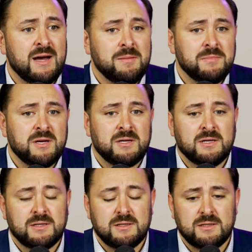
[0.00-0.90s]
I'm,
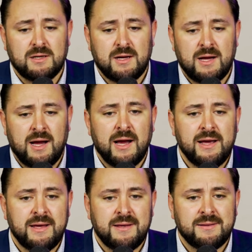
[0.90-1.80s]
uh,
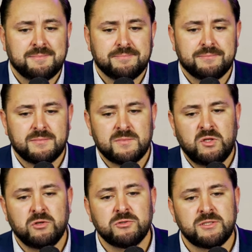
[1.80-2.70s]
I
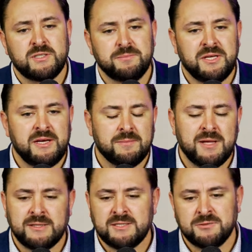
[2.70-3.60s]
used to be, I'm
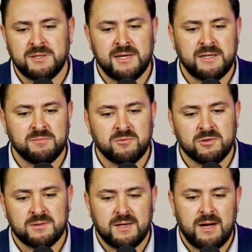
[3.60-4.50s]
not this way
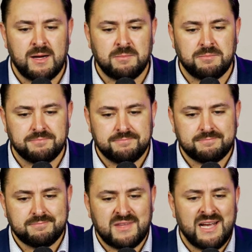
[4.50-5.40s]
anymore, um.
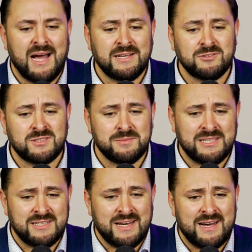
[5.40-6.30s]
I used to be
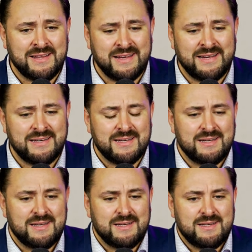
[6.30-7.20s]
the guy that
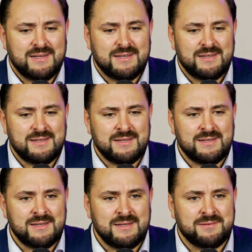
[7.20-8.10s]

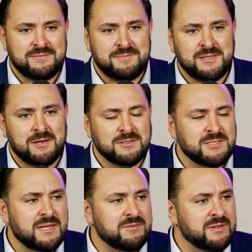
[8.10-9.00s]
if, you know,
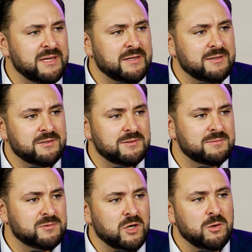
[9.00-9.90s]
instead of like
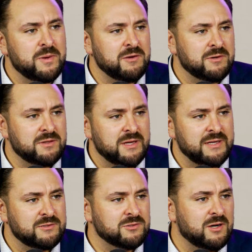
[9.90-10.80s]
coping with
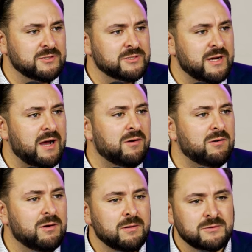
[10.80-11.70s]
like drugs or
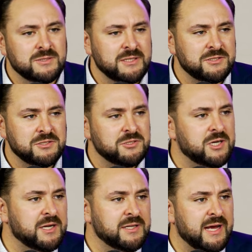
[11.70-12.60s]
alcohol, it was like just
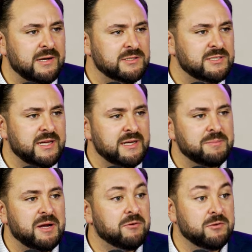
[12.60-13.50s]
shutting down and staying in
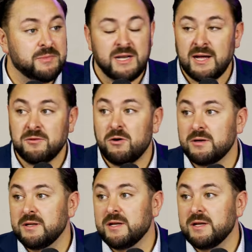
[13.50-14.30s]
my room and not talking to